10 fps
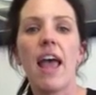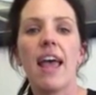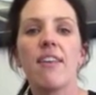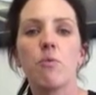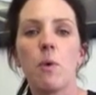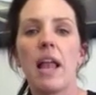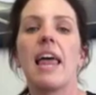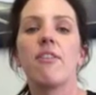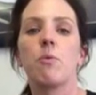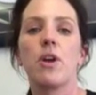as well
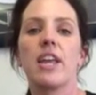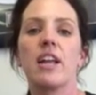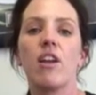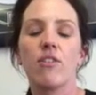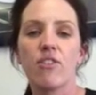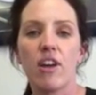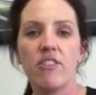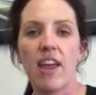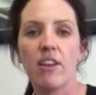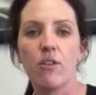as working alongside
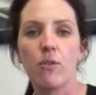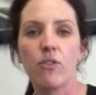Daniel.